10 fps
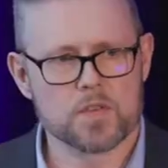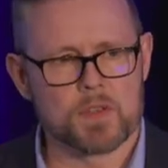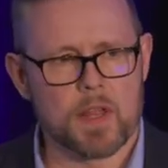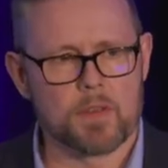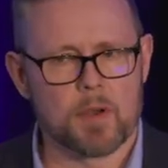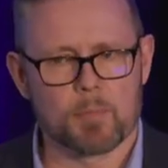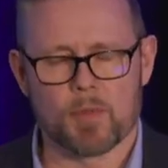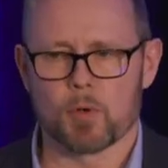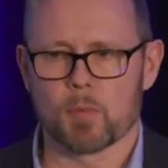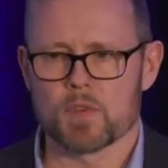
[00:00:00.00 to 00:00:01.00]
There's another
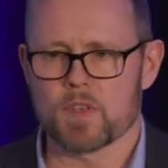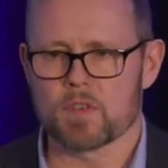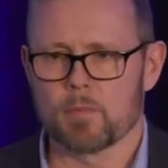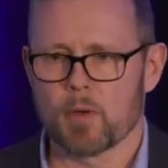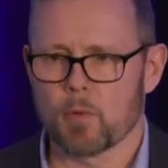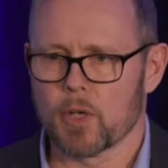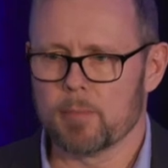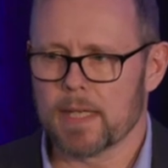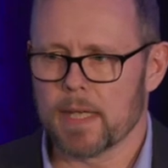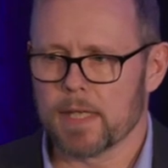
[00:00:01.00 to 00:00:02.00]
epithermal system that we're going to
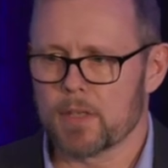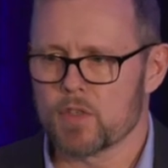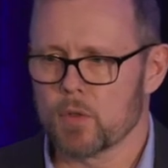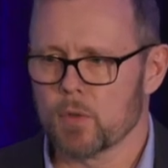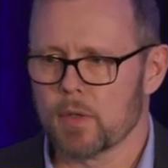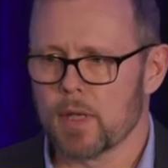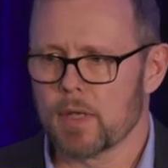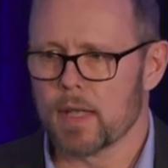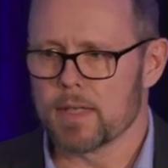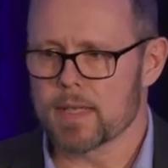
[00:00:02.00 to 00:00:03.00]
be getting into and,
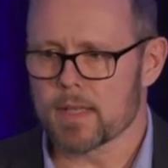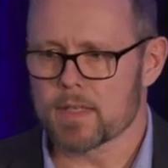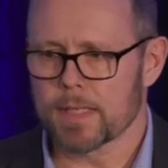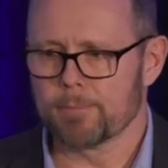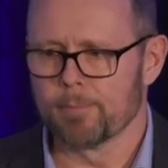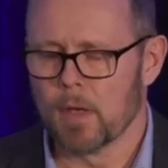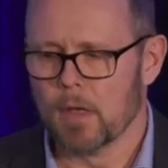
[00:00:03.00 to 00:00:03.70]
and, and testing.